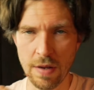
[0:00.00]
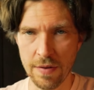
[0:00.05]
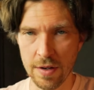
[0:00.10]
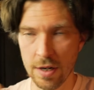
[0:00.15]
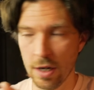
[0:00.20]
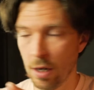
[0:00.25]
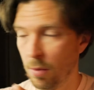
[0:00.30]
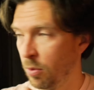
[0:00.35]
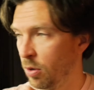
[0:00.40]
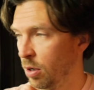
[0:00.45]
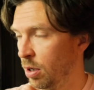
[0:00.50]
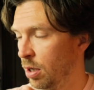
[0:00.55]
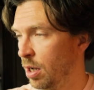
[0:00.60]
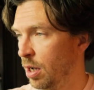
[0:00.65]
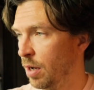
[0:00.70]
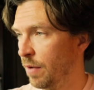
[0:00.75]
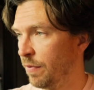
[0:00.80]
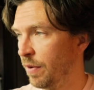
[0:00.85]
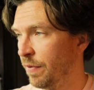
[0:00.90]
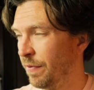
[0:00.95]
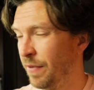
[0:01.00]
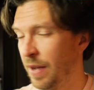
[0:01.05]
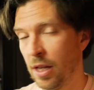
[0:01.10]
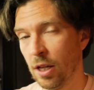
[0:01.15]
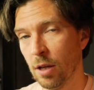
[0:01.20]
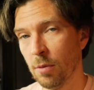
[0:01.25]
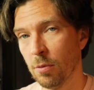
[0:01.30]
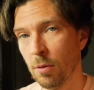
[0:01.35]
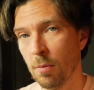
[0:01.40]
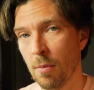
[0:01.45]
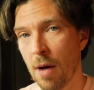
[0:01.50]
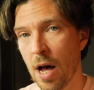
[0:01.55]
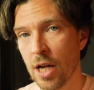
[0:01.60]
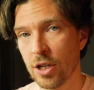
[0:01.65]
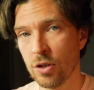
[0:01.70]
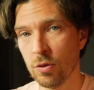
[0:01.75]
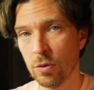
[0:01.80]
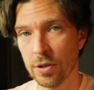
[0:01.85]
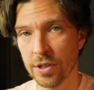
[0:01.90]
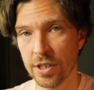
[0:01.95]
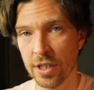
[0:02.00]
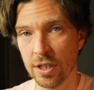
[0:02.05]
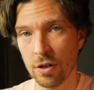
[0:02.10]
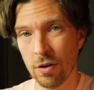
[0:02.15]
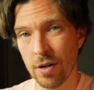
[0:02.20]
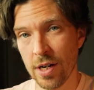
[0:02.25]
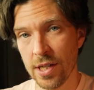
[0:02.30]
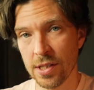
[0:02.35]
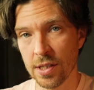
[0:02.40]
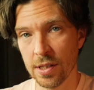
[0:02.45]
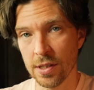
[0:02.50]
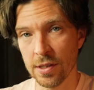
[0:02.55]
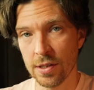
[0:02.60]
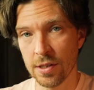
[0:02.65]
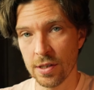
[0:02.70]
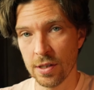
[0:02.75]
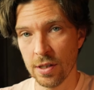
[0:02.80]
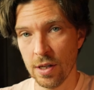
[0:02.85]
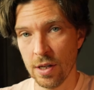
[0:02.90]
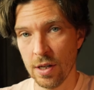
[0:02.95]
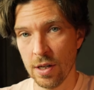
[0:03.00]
and the number of available modules increases,